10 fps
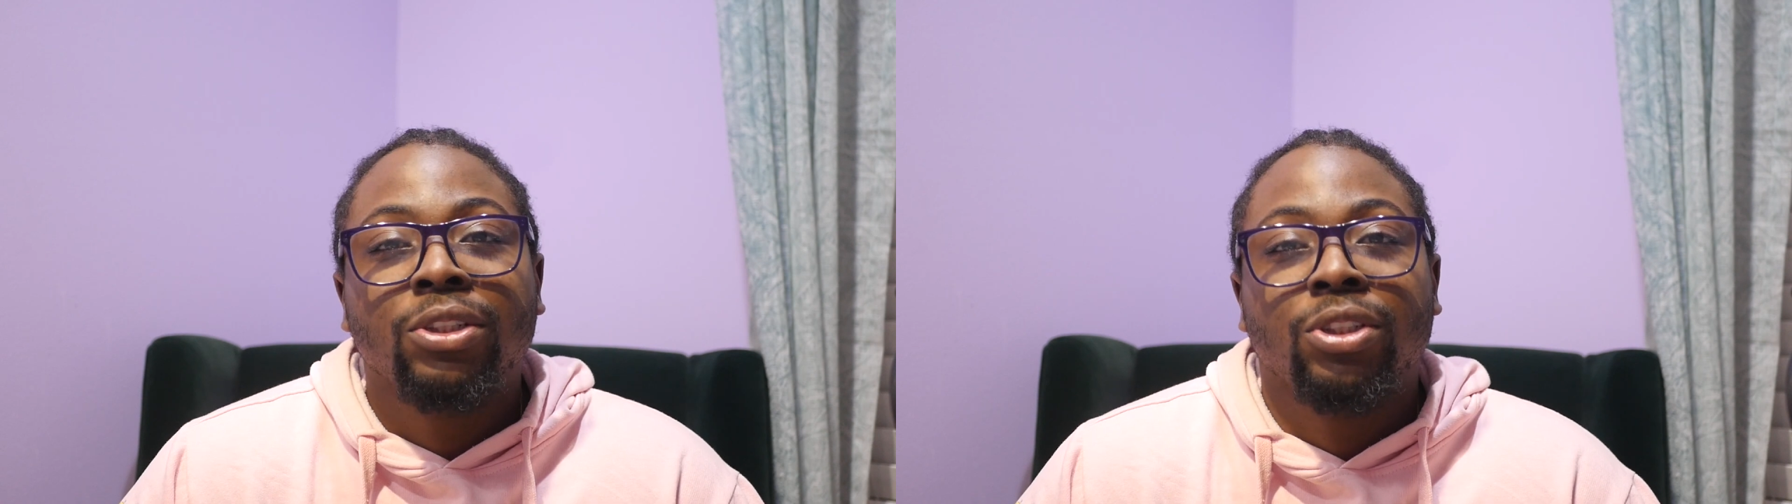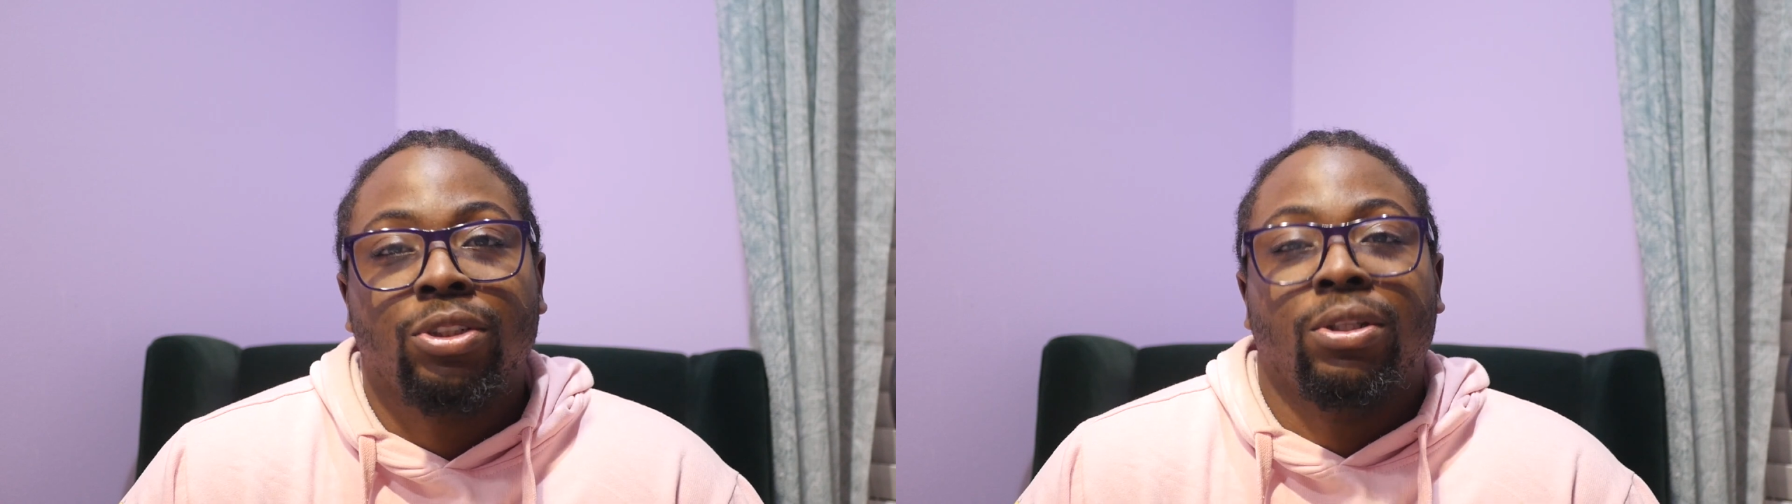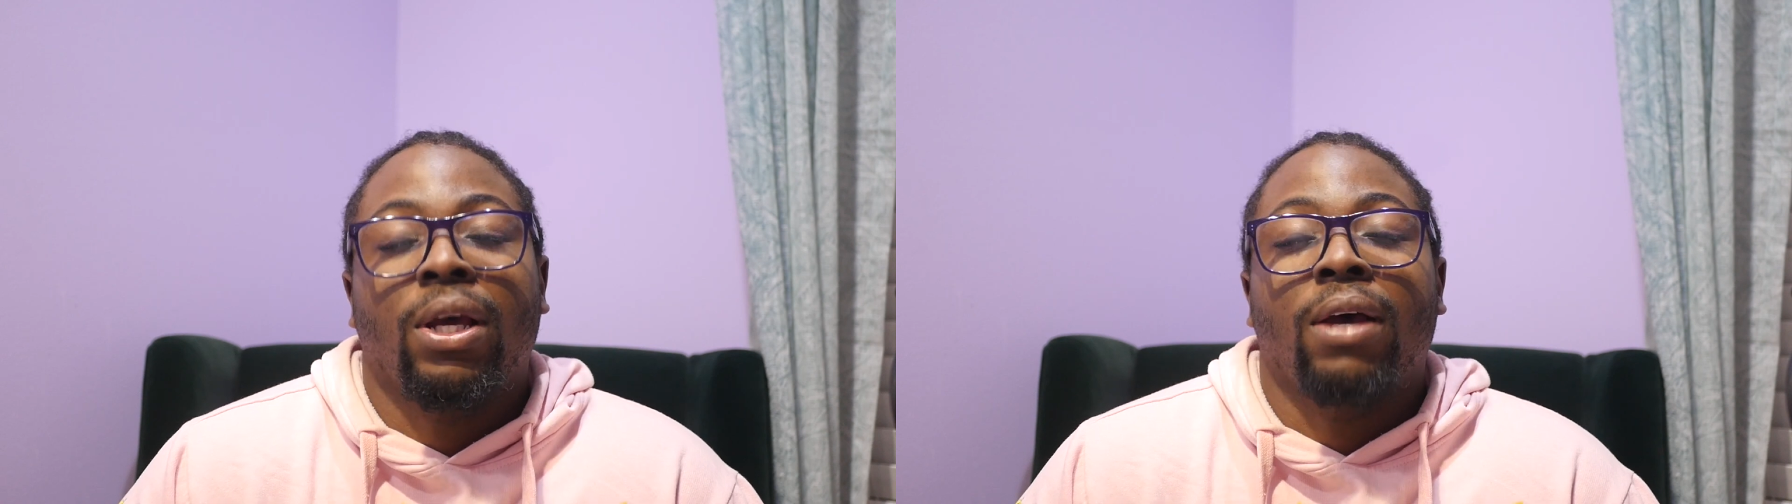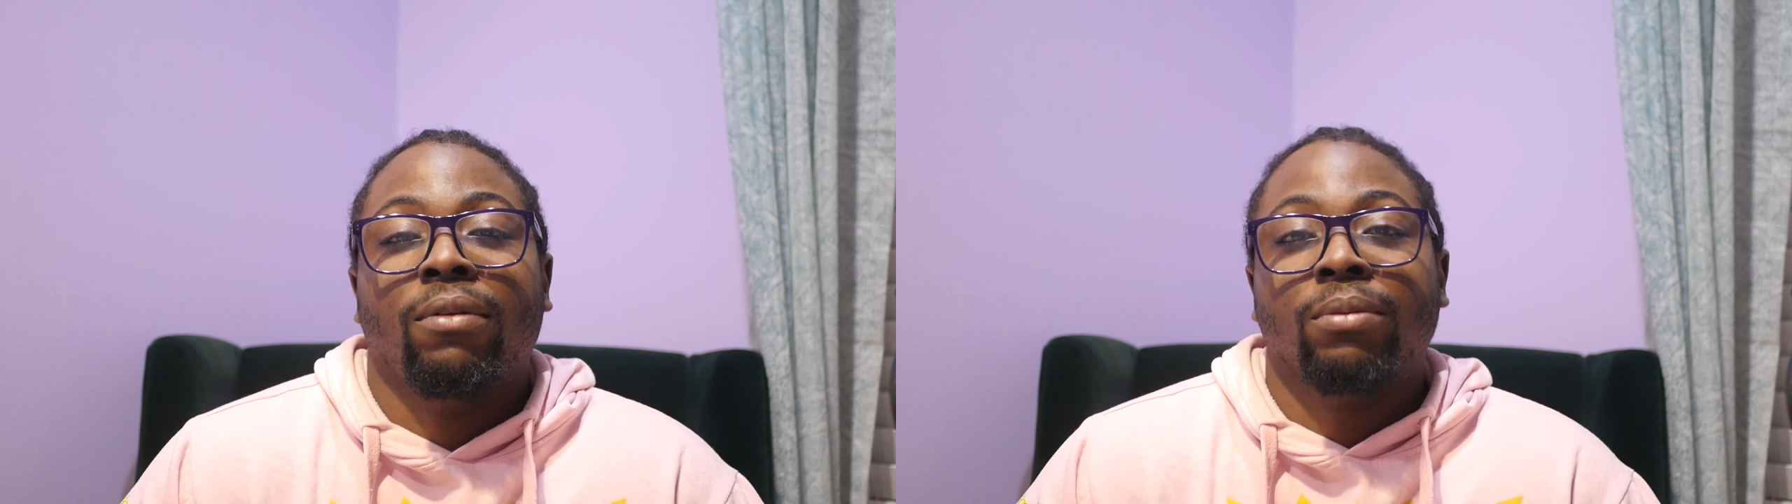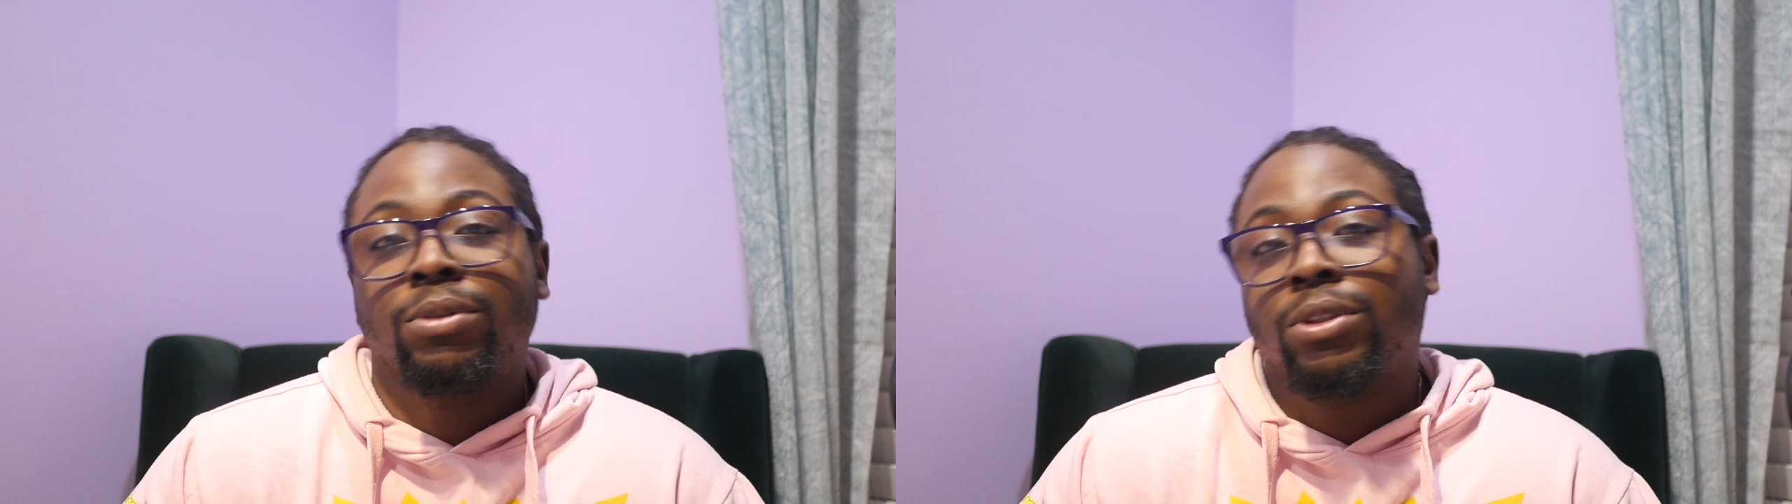just to have
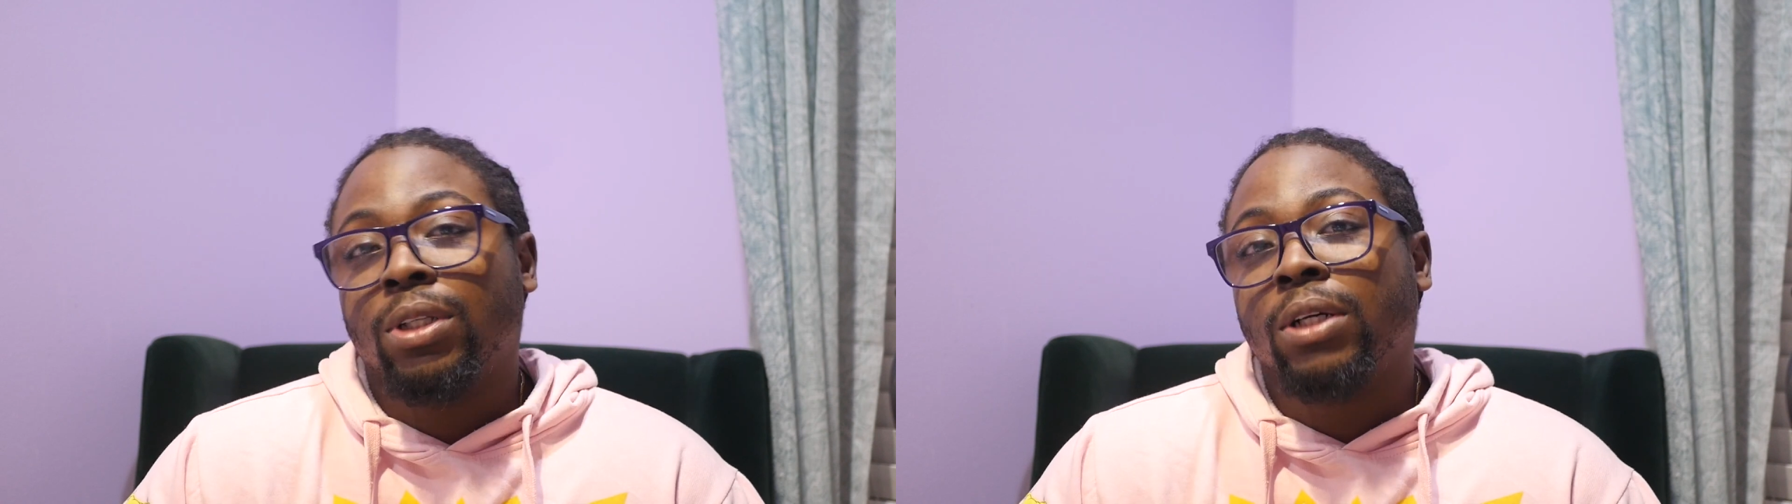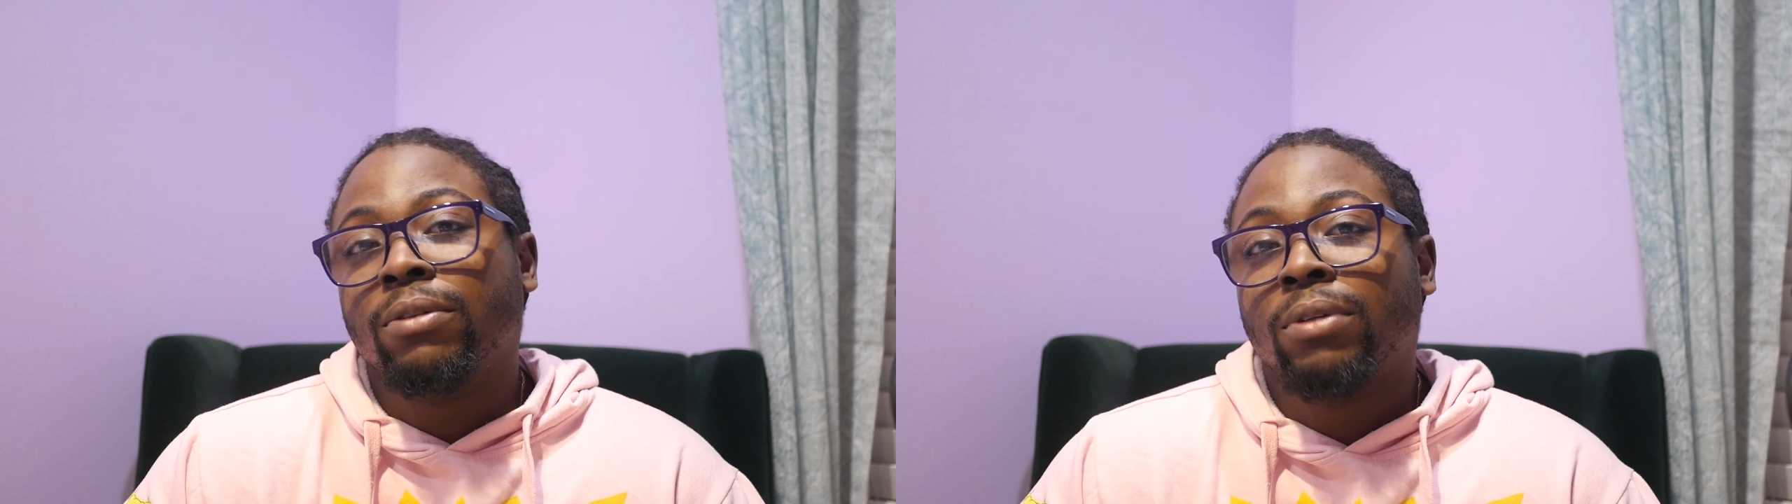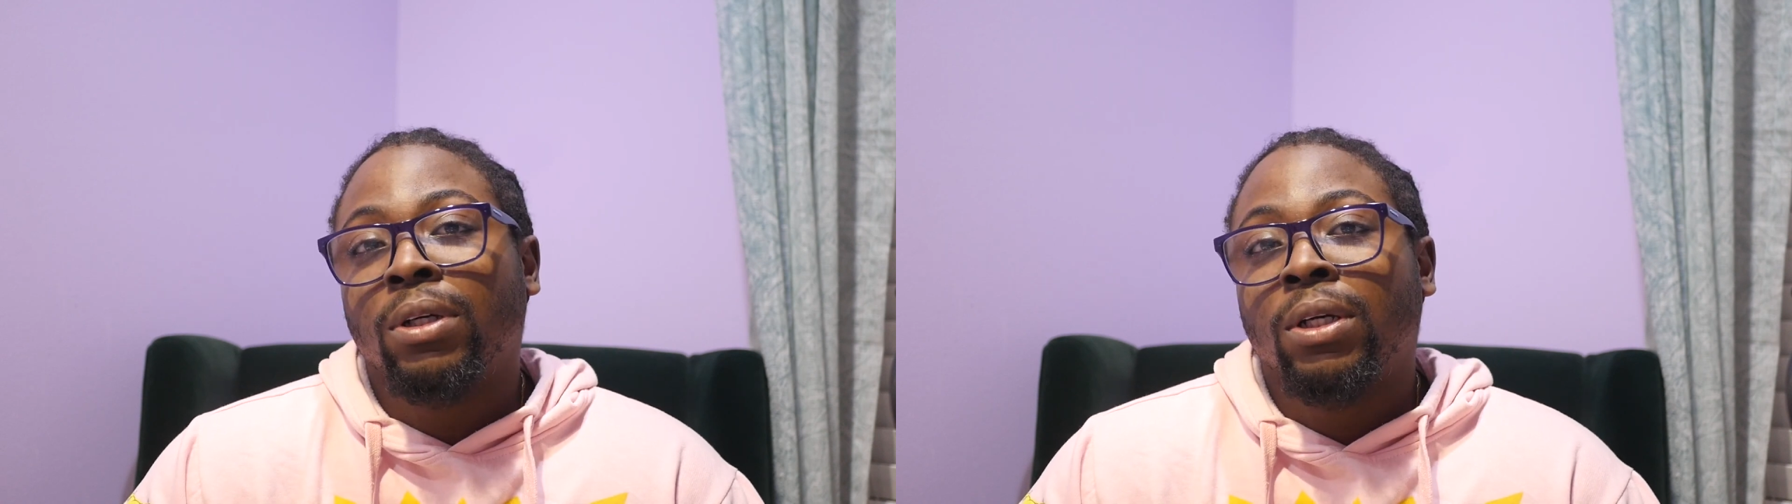them starve,